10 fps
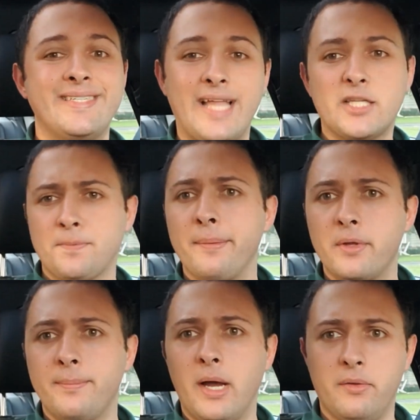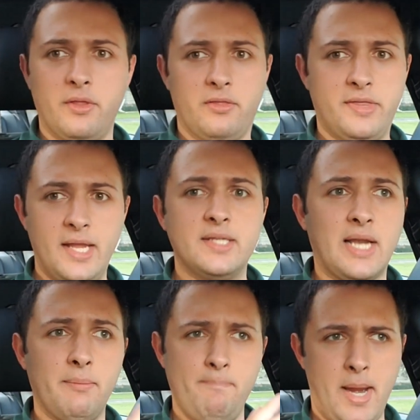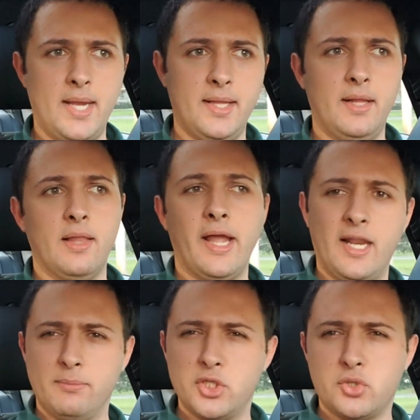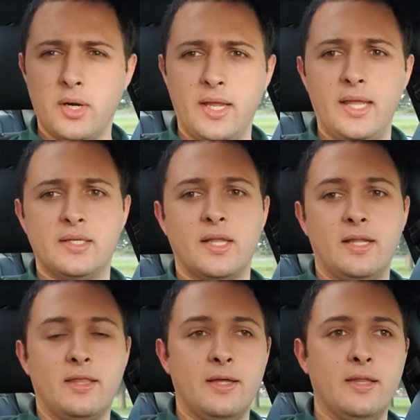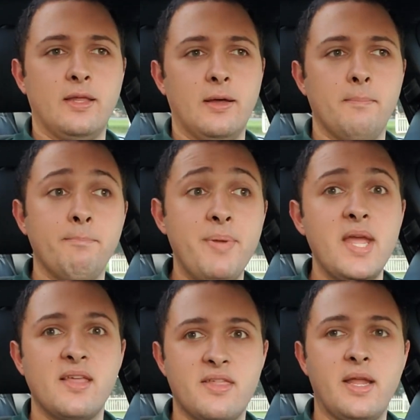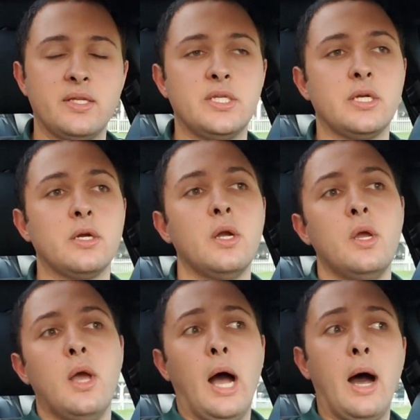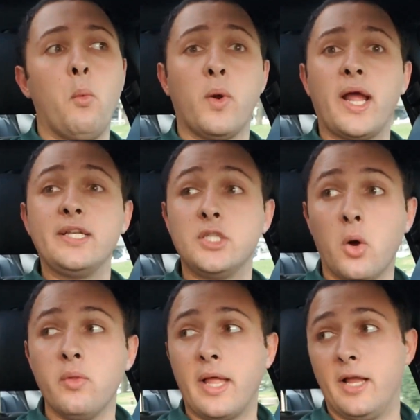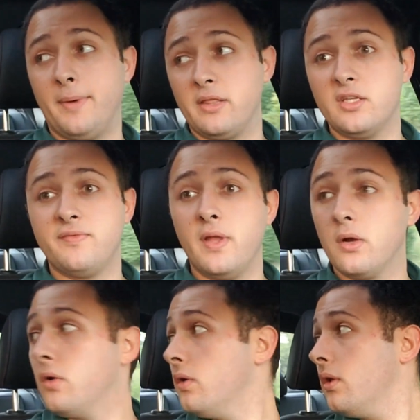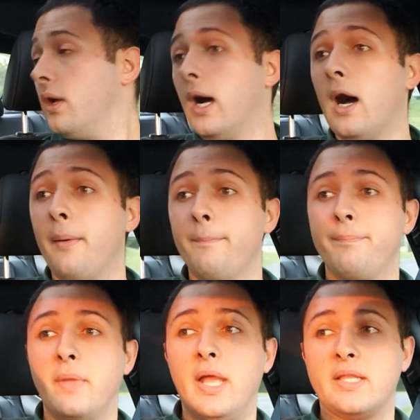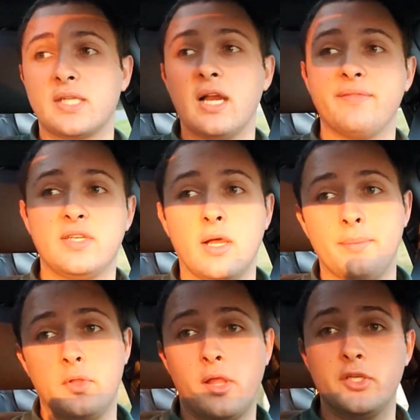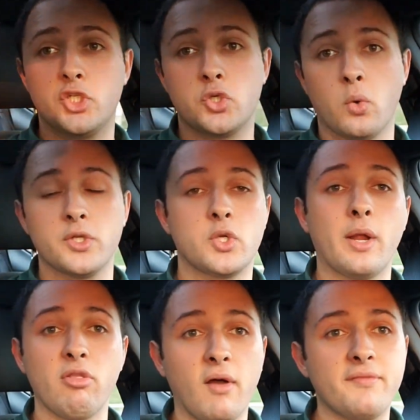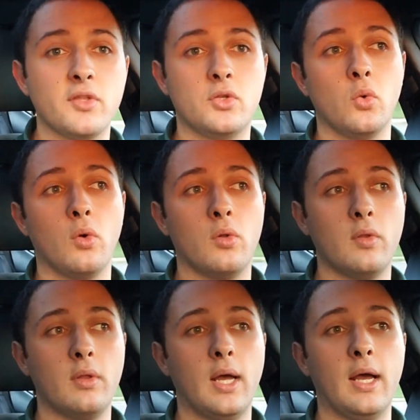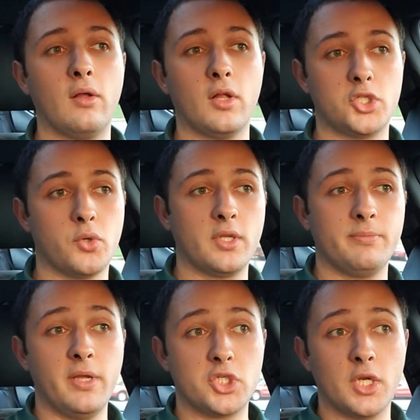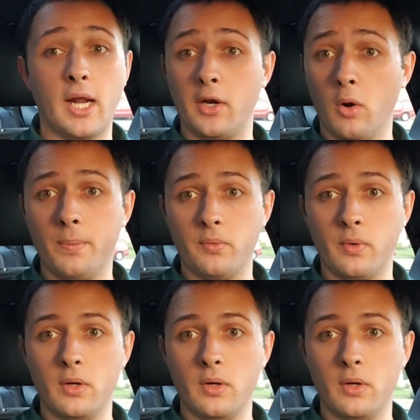that's probably about the things I mainly like, and I'm just trying to get into like the big things here. What I don't like about this vehicle, it's kind of a double-edged sword. So I love the dual clutch transmission on open